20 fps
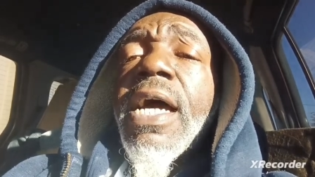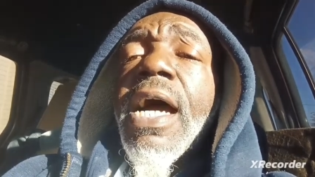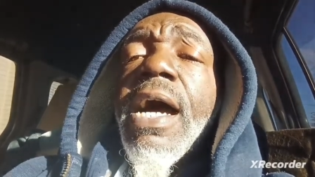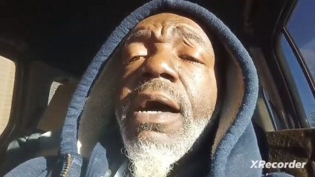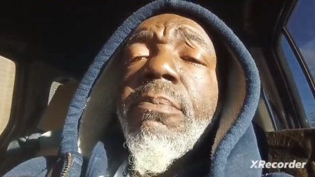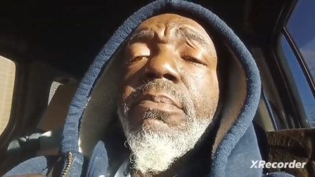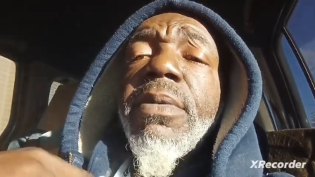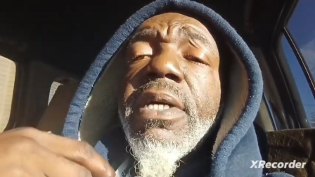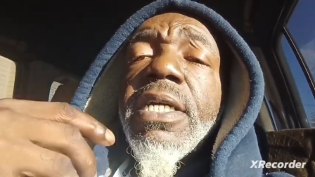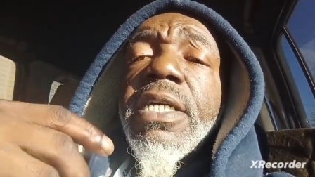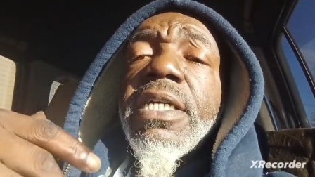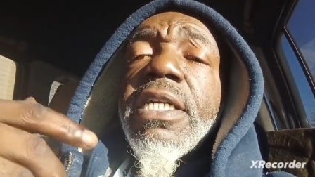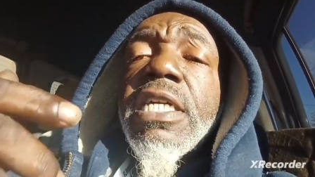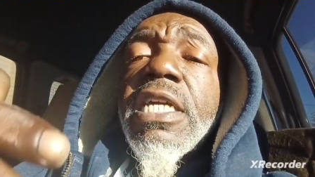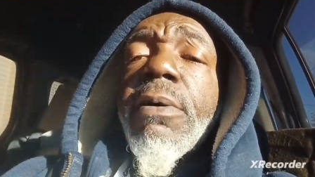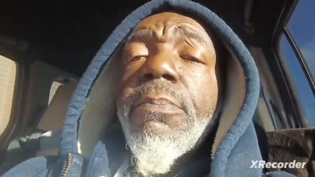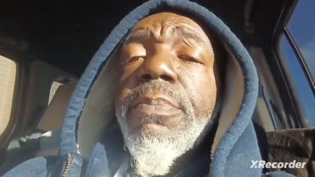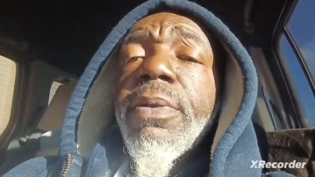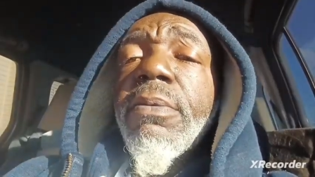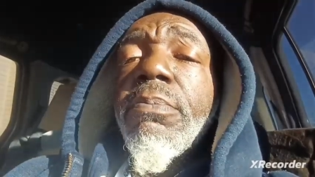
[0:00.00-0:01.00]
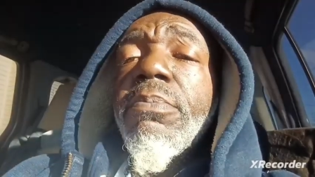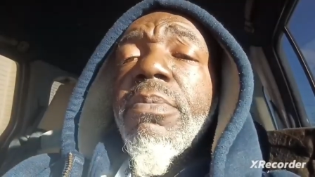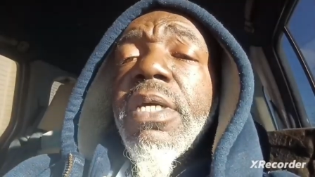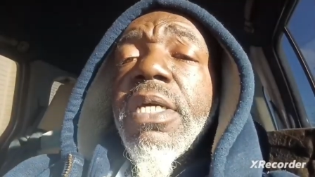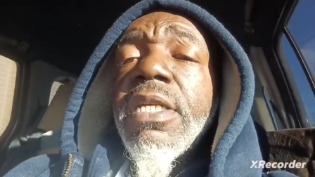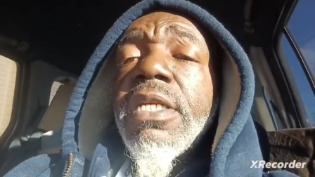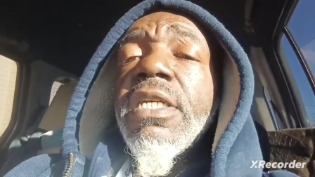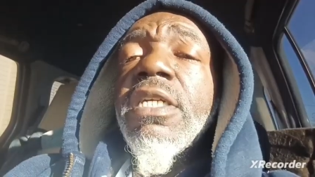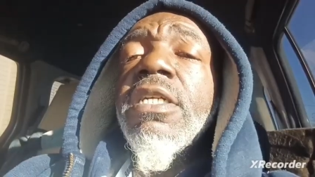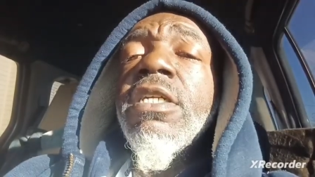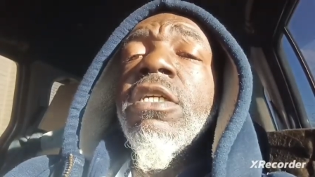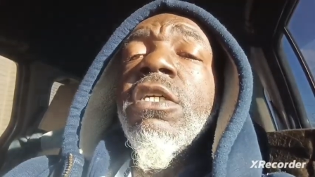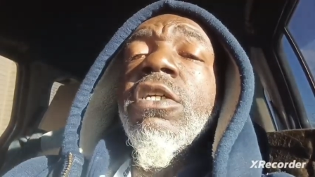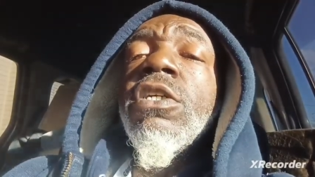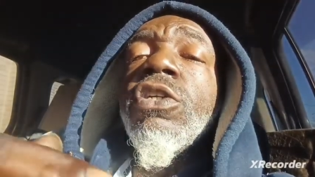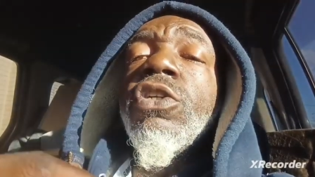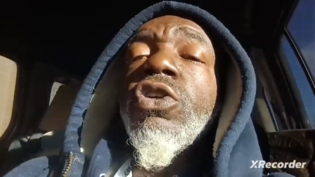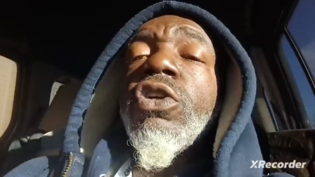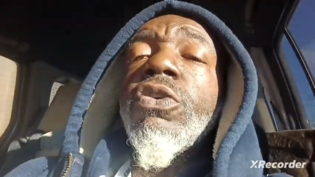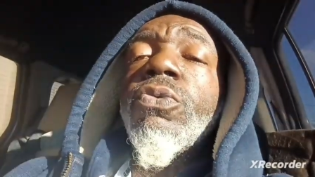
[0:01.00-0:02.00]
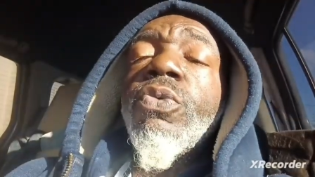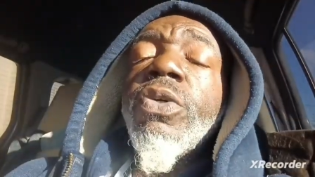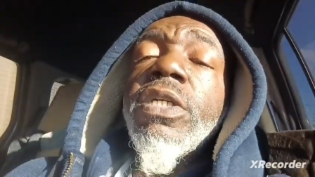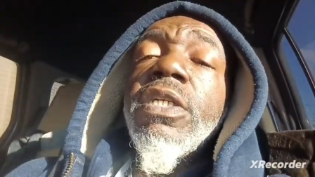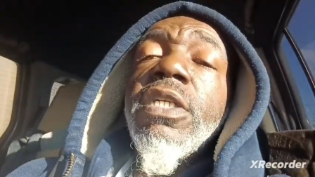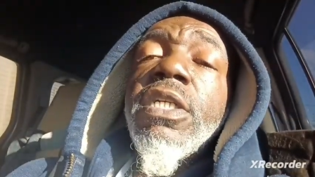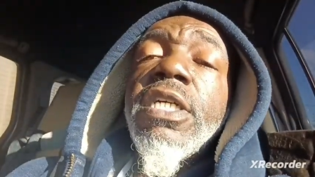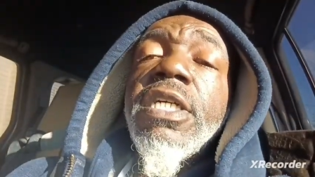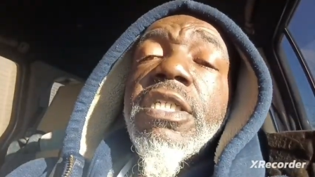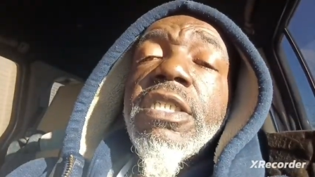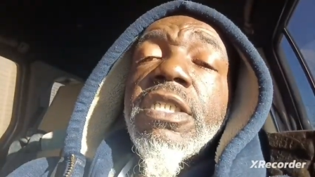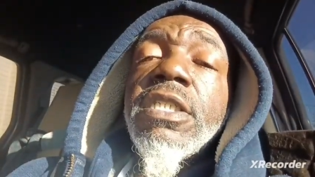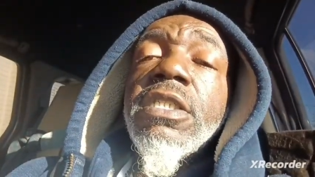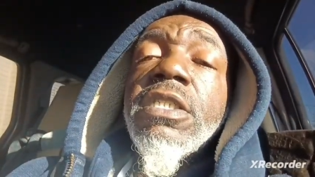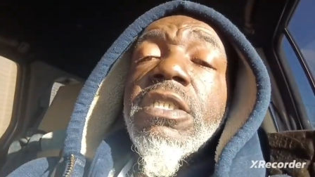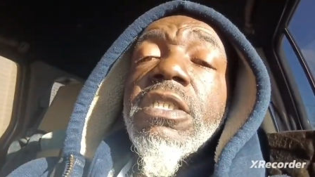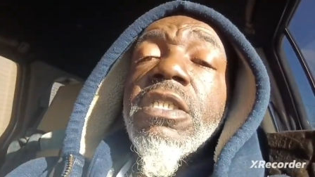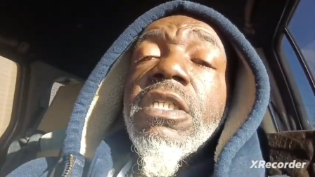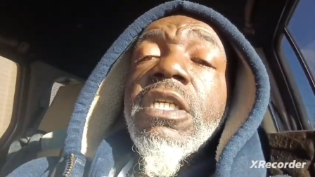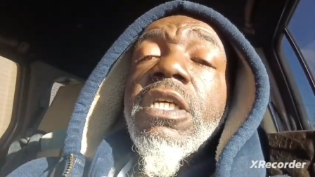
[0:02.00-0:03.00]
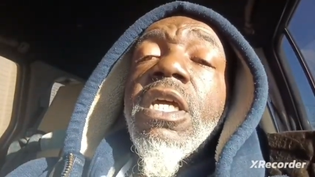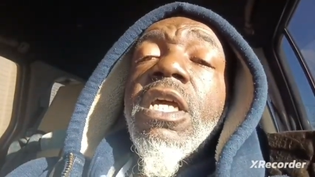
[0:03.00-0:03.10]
I mean implementing your religious